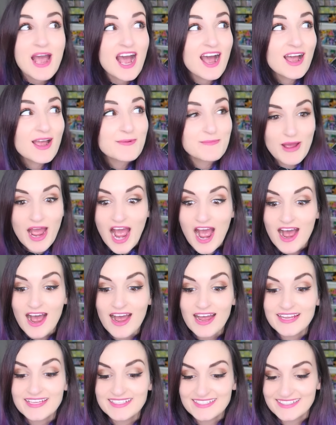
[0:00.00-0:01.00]
pie,
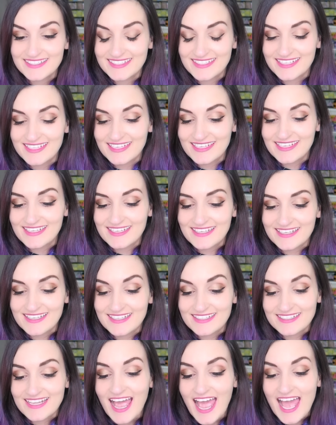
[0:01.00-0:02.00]
pie.
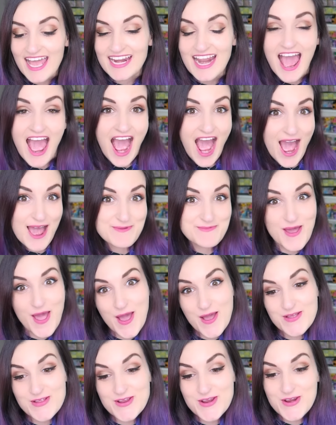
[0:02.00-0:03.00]
Dad, I'm
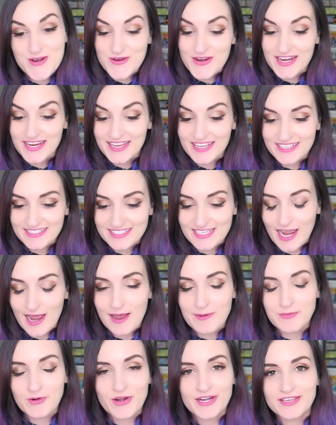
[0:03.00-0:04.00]
hungry. Yeah,
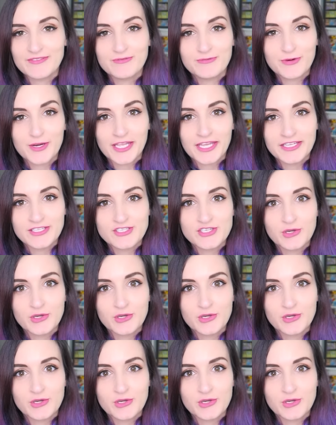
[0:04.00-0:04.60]
I'm already freaking